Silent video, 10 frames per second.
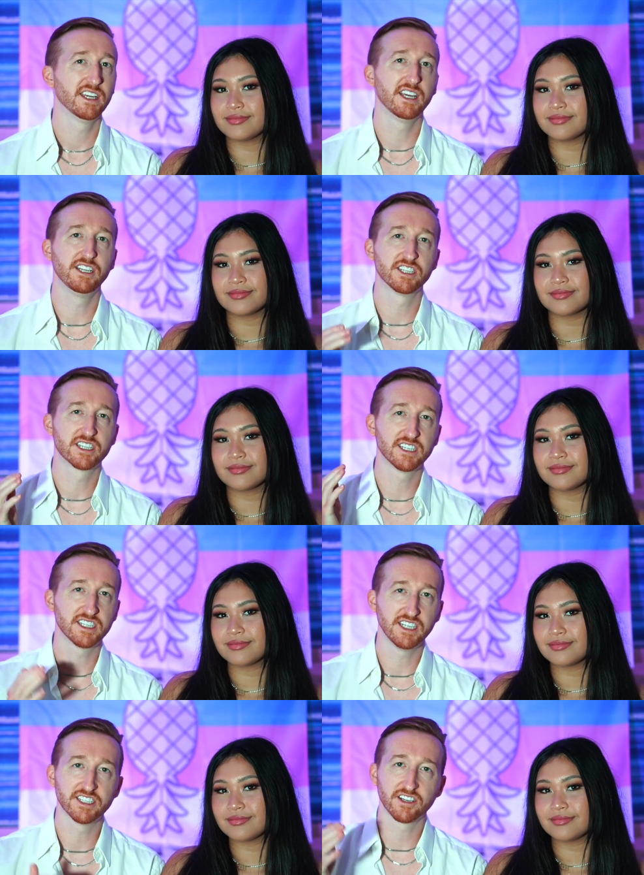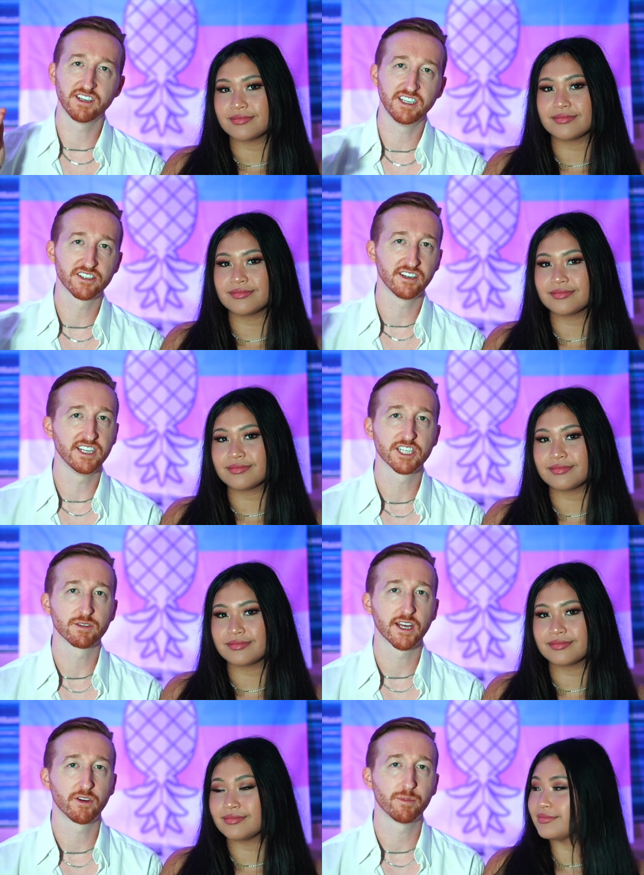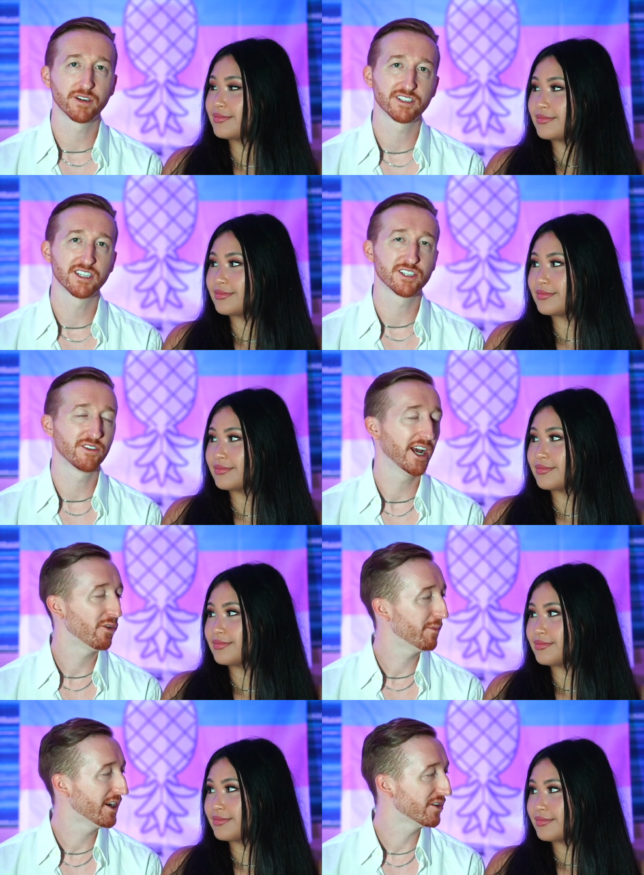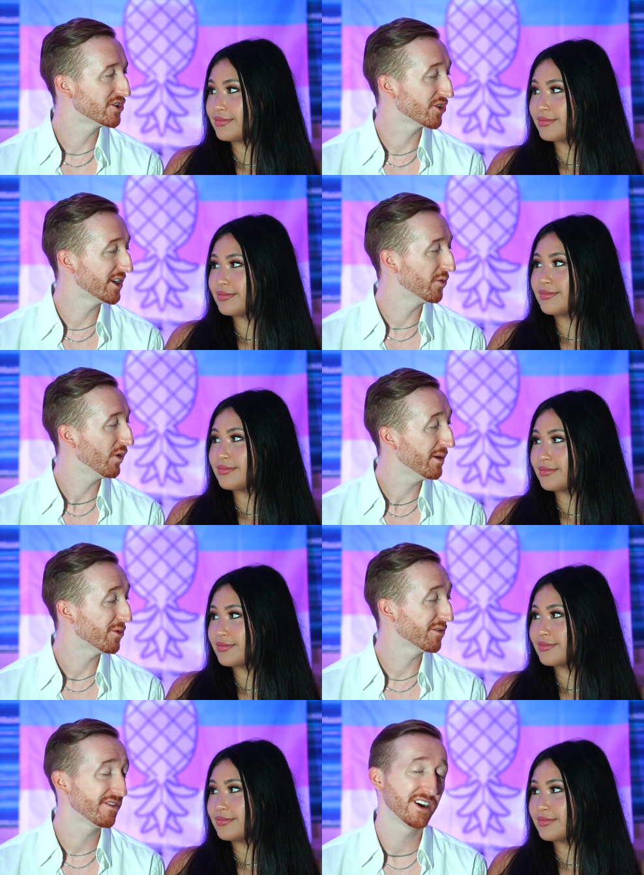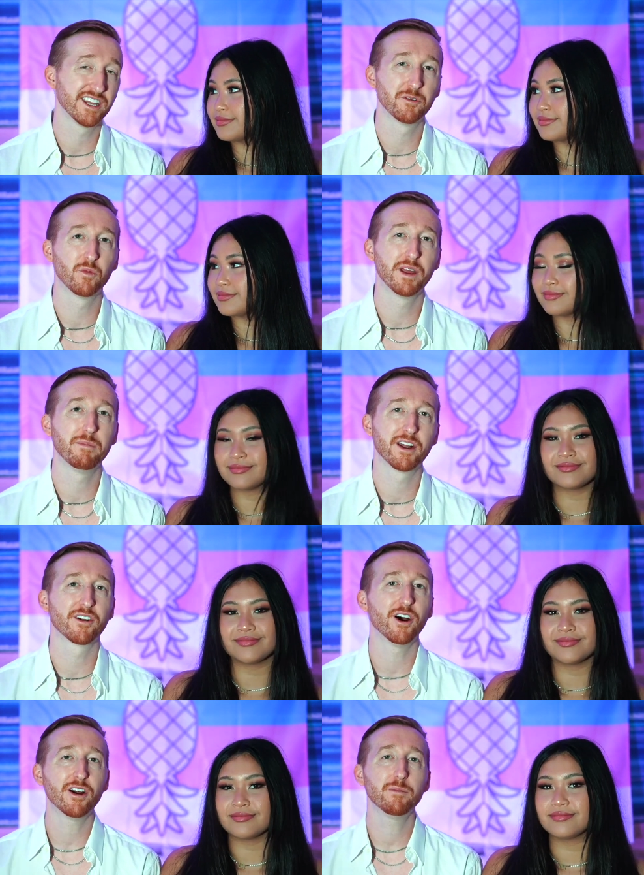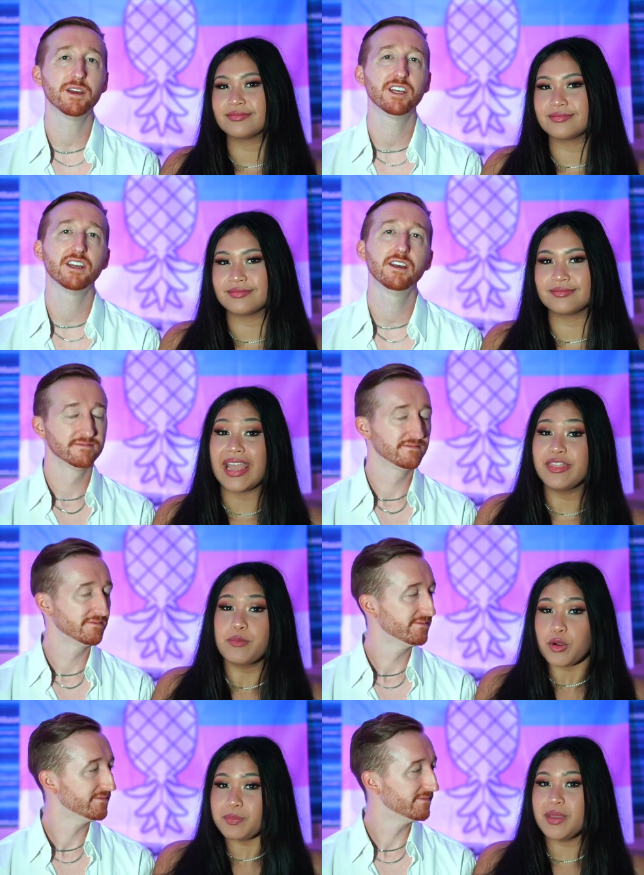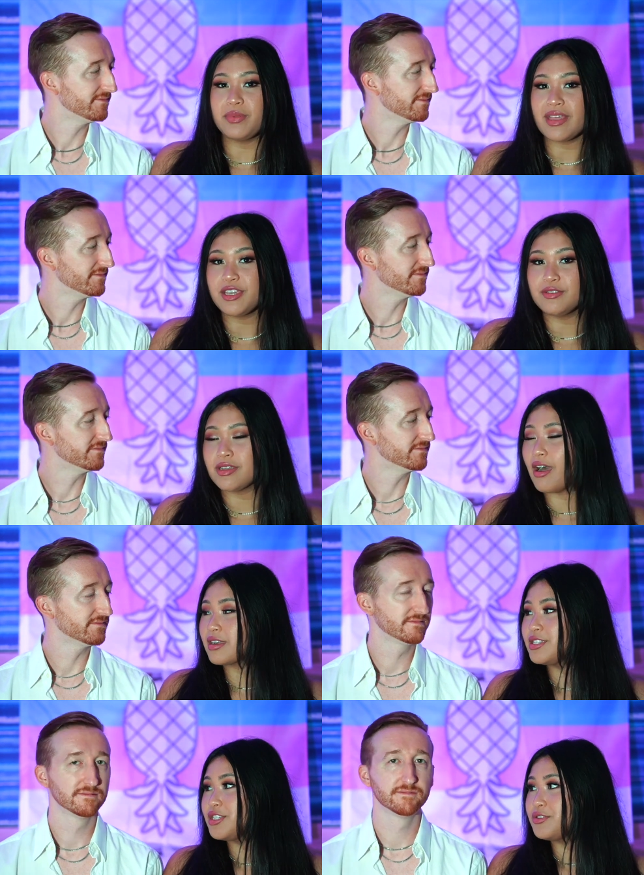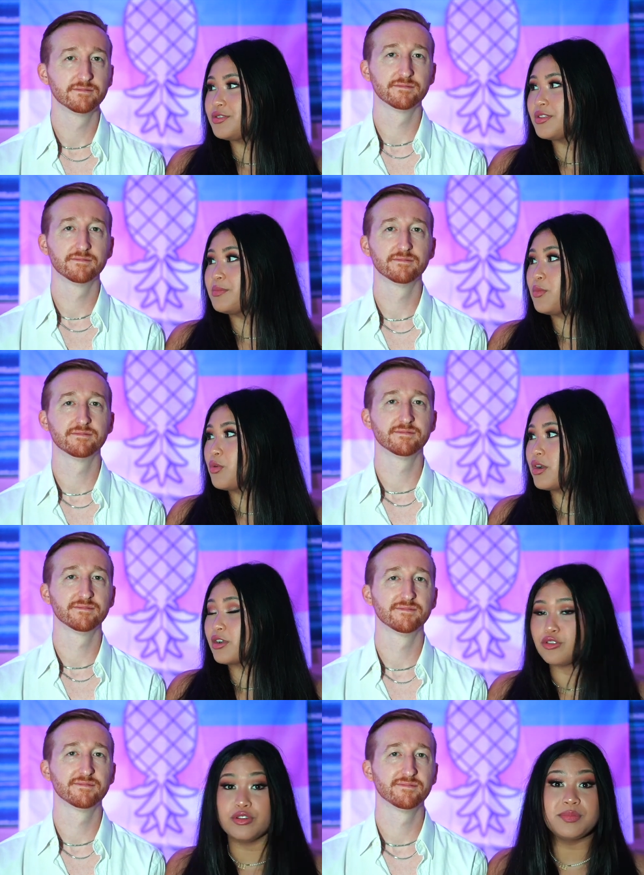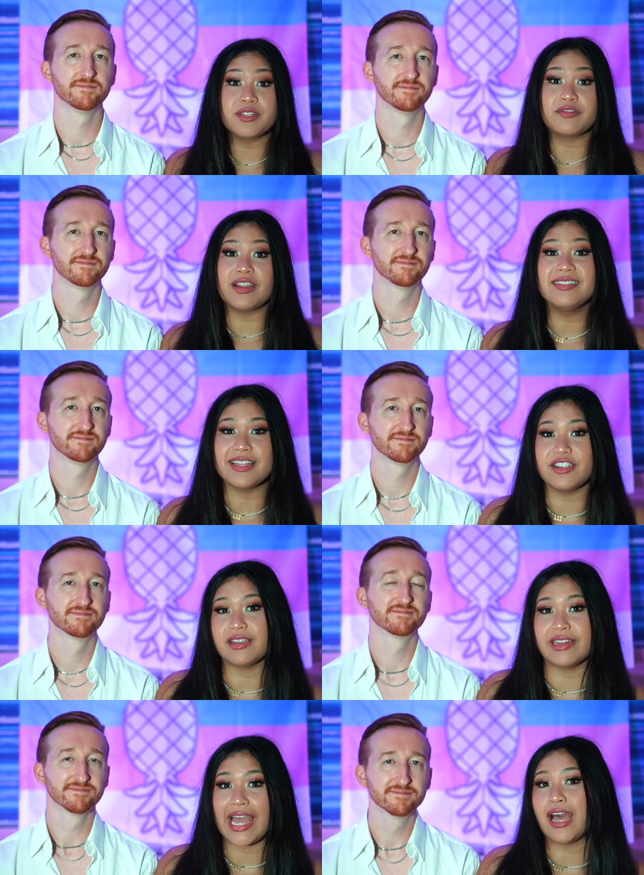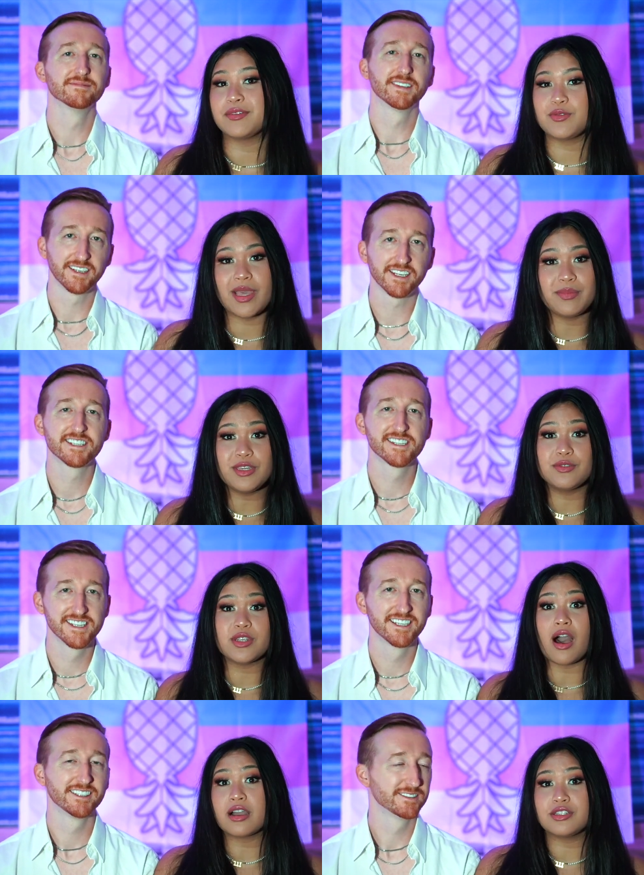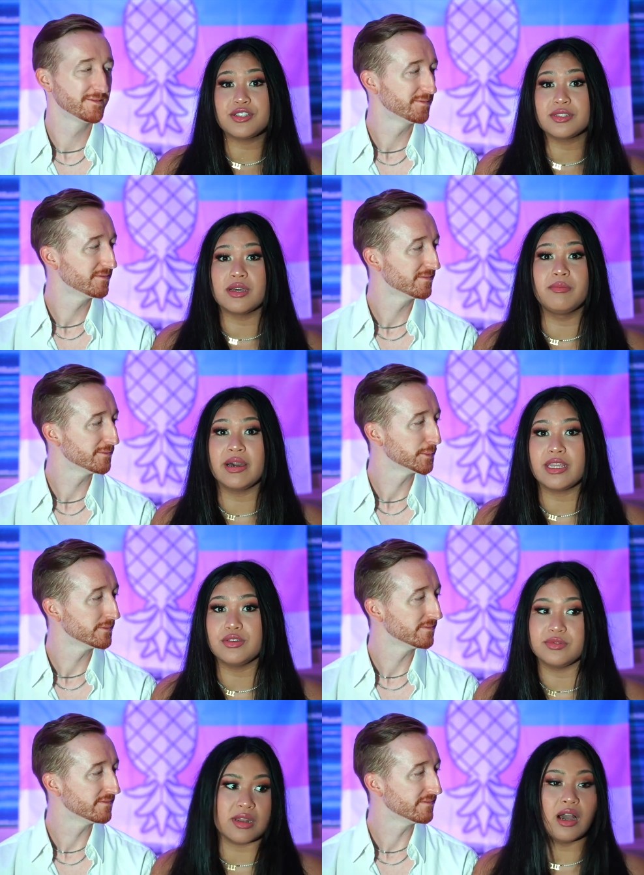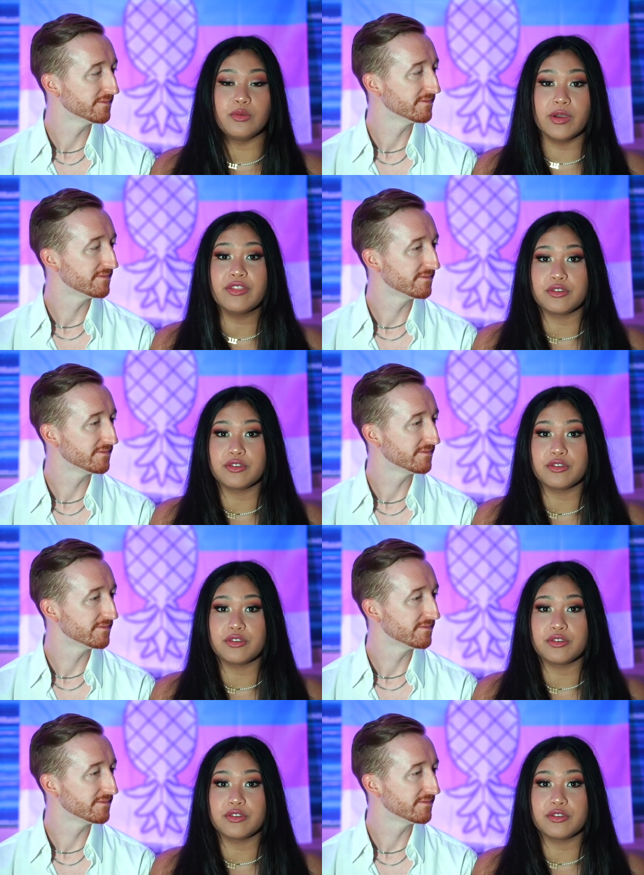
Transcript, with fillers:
Speaker 1: it just gets easier and easier and easier with every person. So that will make your journey way more fun and way better in our opinion.
Speaker 2: And the more people that you talk to, the more groups of friends that you're gonna have. So maybe you talk to somebody who's not with a